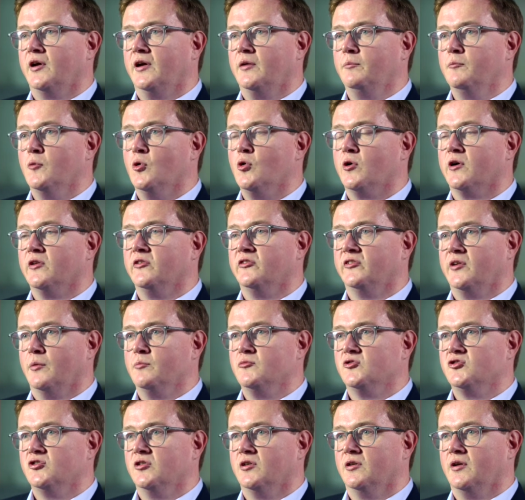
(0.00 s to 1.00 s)
more
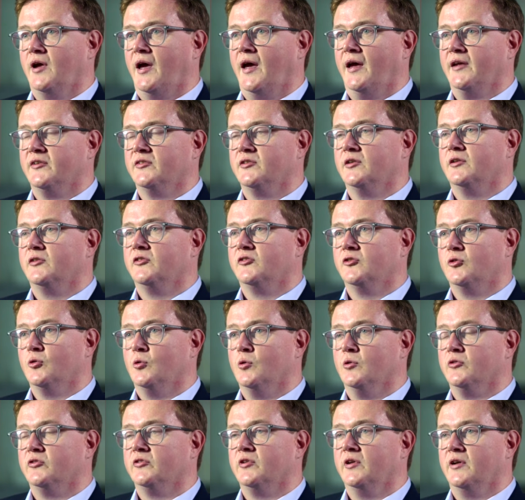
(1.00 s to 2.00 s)
consumption at
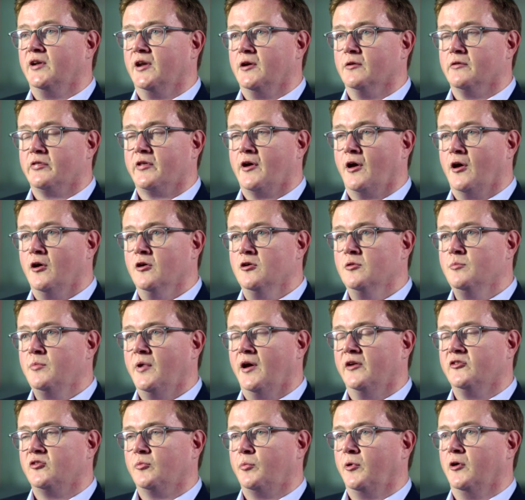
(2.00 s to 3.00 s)
stores near the home
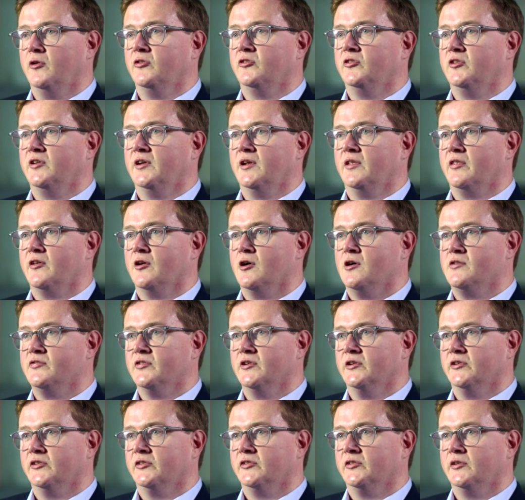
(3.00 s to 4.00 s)
as opposed to near the
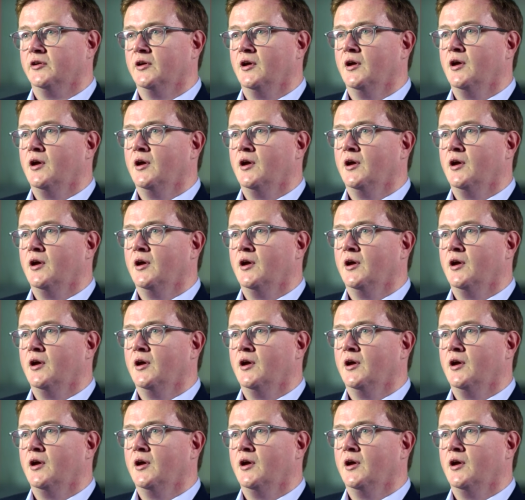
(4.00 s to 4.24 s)
office,